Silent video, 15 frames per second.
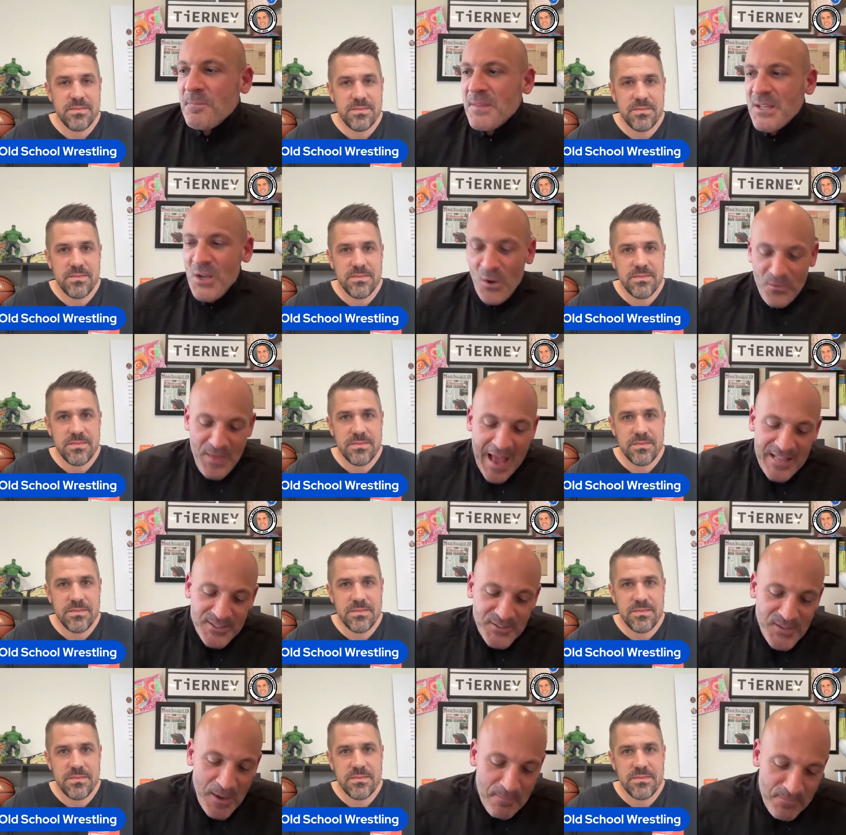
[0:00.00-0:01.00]
Speaker 1: you know, that's
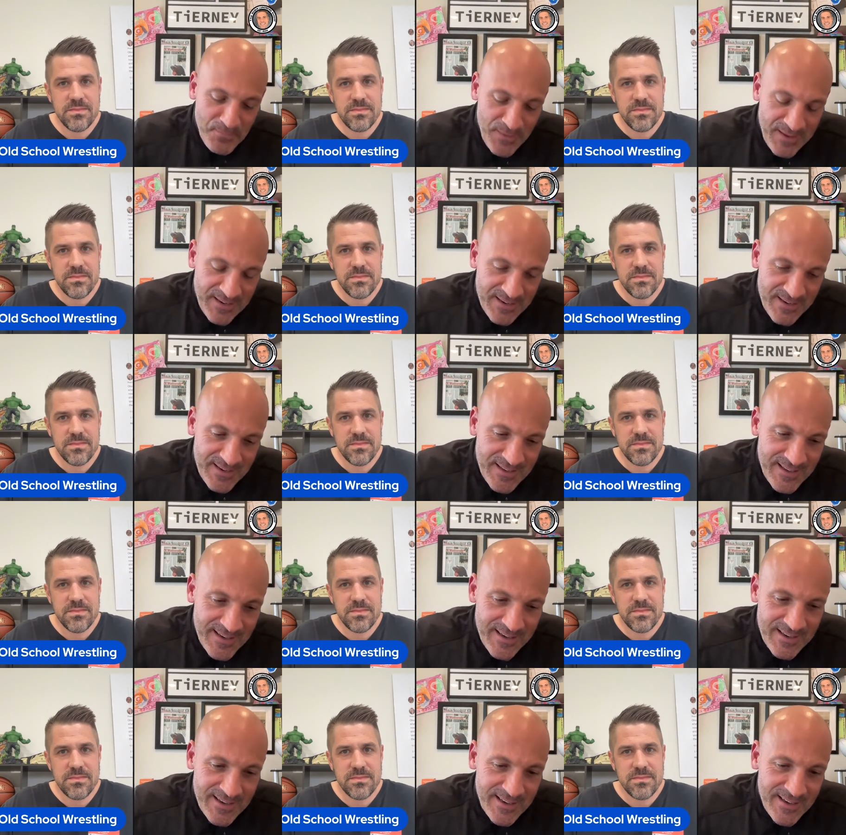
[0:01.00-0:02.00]
something
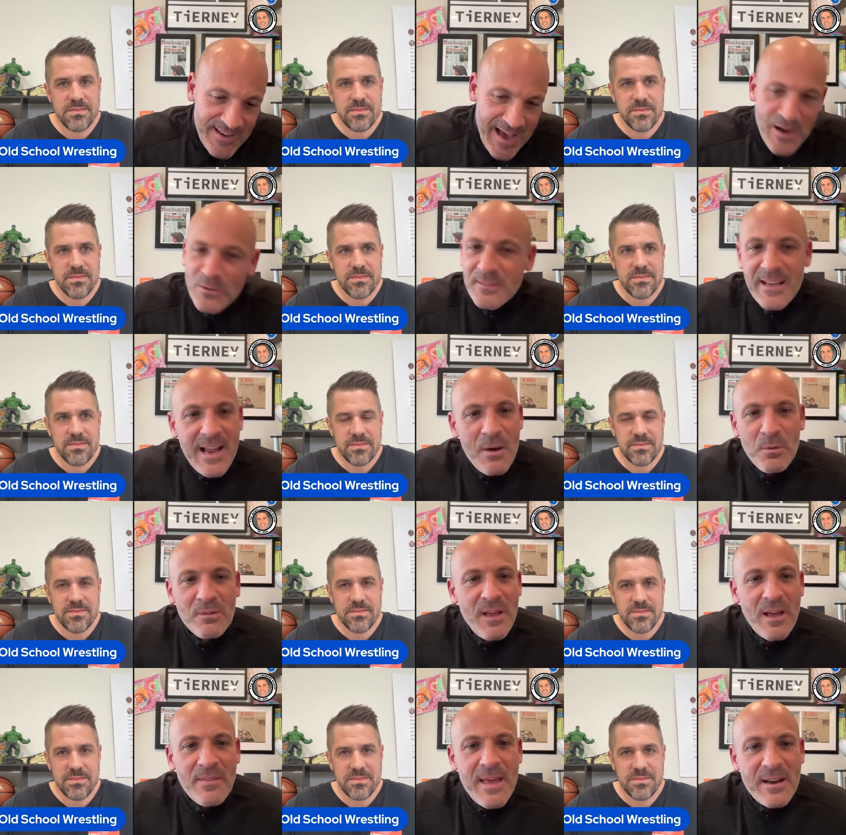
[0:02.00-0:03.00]
I don't think I would have
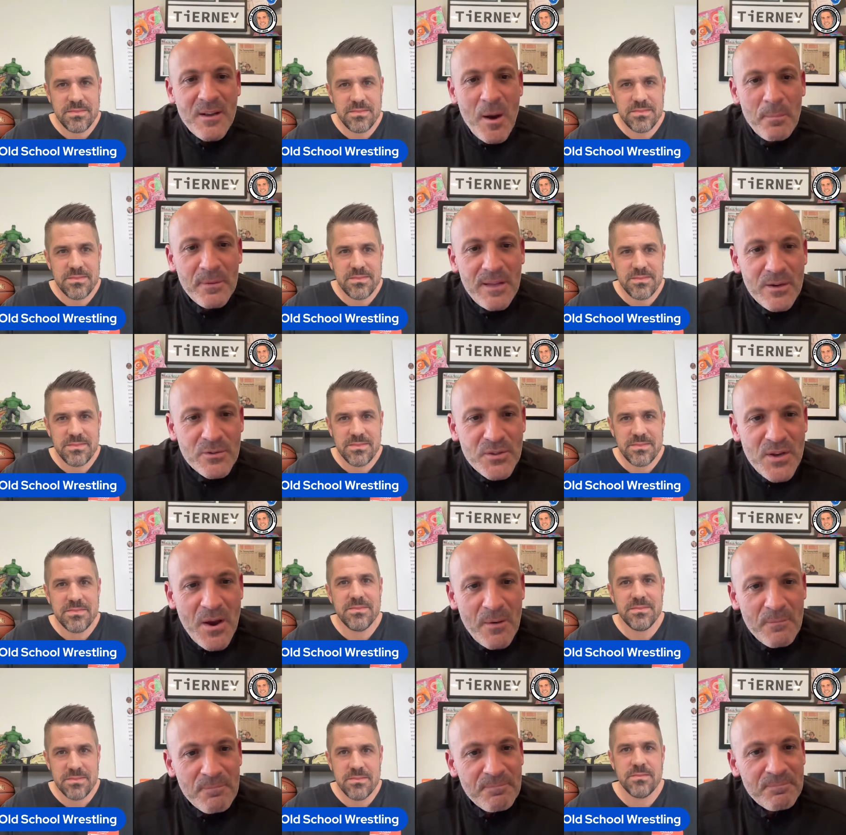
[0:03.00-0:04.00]
done that a couple of years
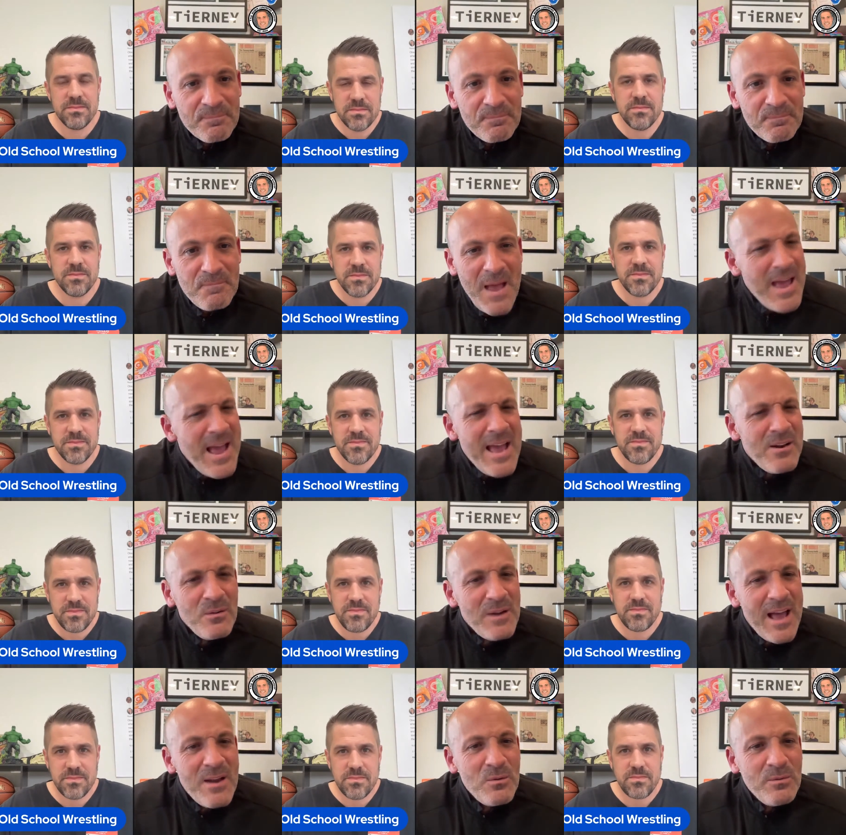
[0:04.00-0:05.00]
ago. I, I
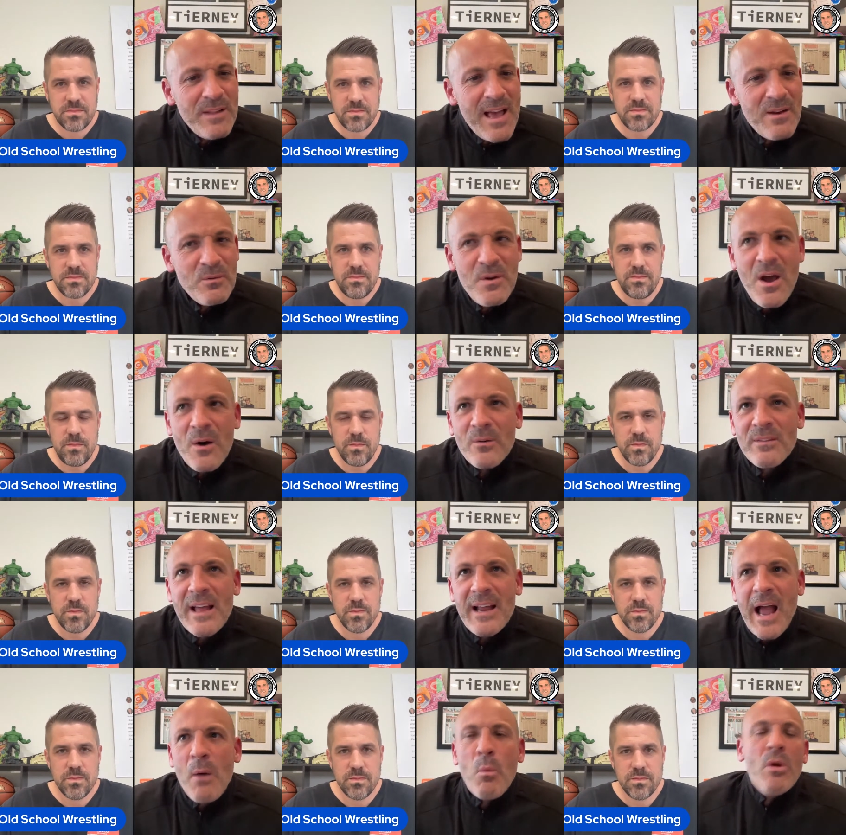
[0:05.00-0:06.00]
don't, I don't, I don't know.
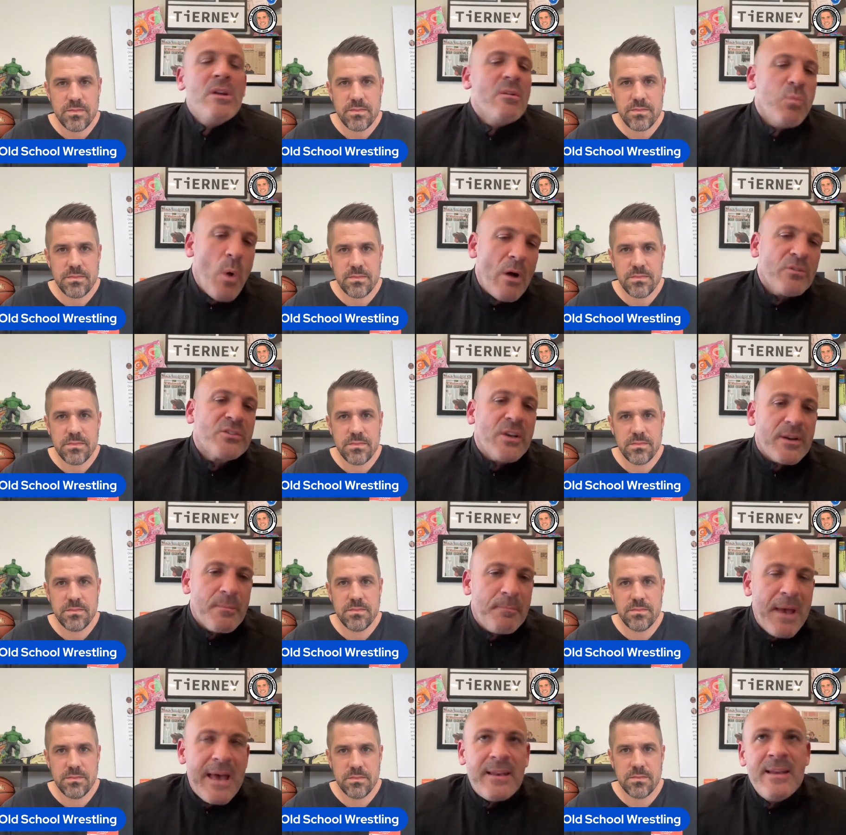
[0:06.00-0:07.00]
Like I wouldn't have welched on a
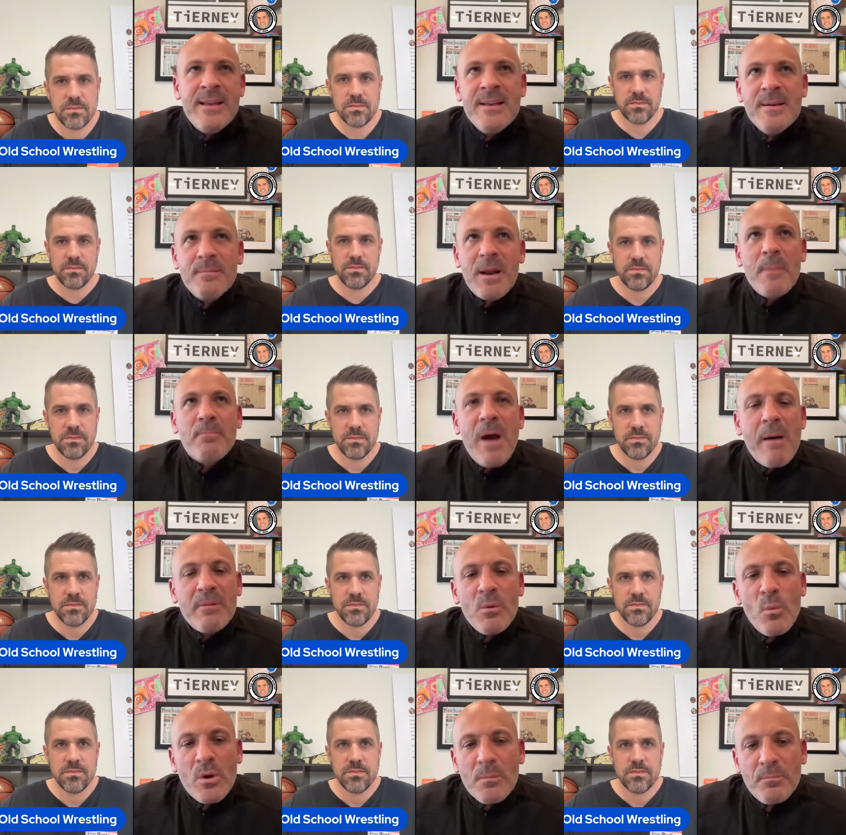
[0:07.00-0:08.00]
bet, but I probably
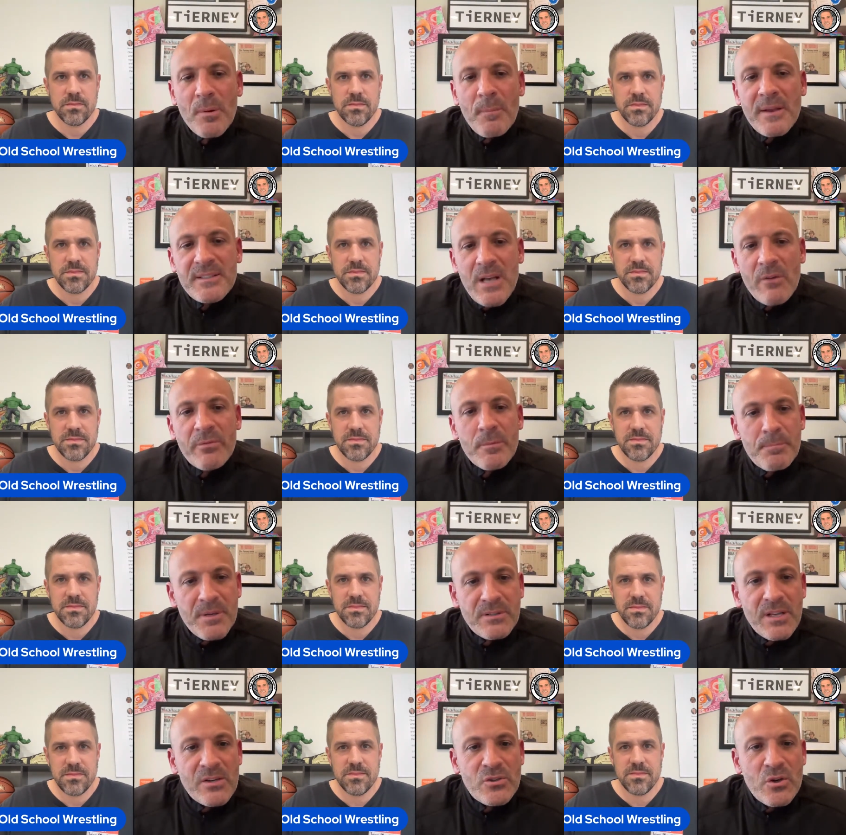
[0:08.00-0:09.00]
would have put myself in
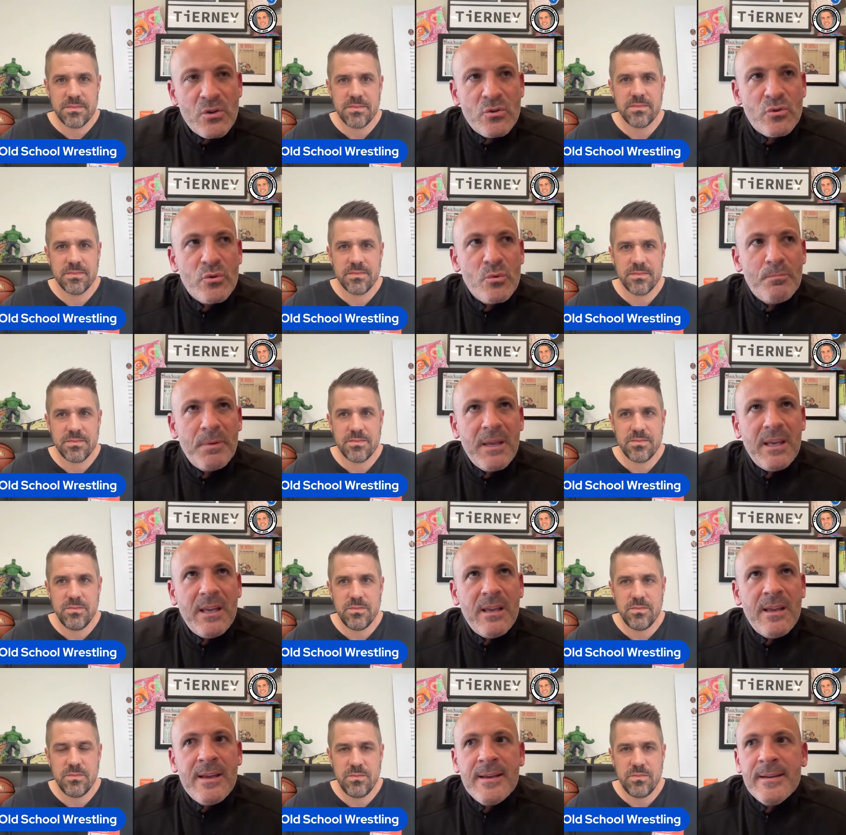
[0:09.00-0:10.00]
position to
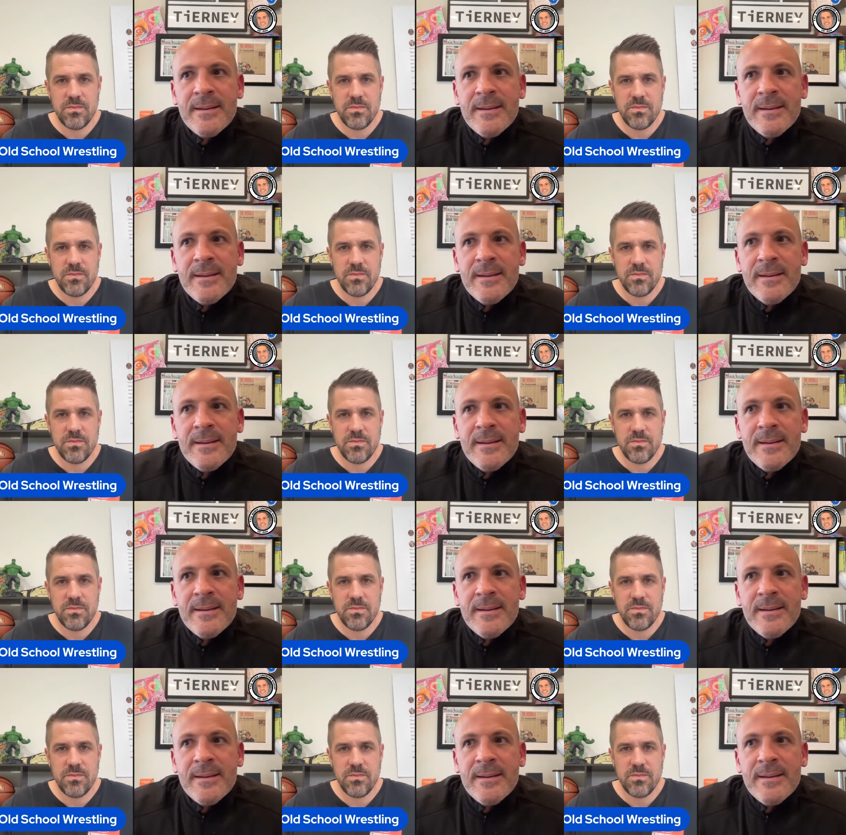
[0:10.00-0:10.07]
be